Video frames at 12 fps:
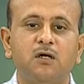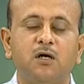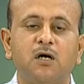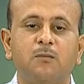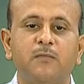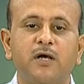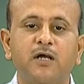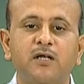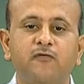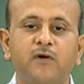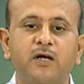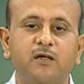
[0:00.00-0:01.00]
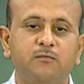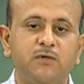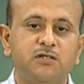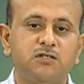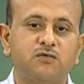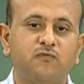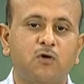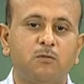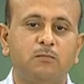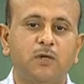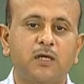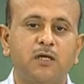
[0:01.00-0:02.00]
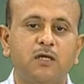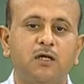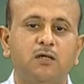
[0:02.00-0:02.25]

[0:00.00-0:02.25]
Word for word: a magnified image is formed by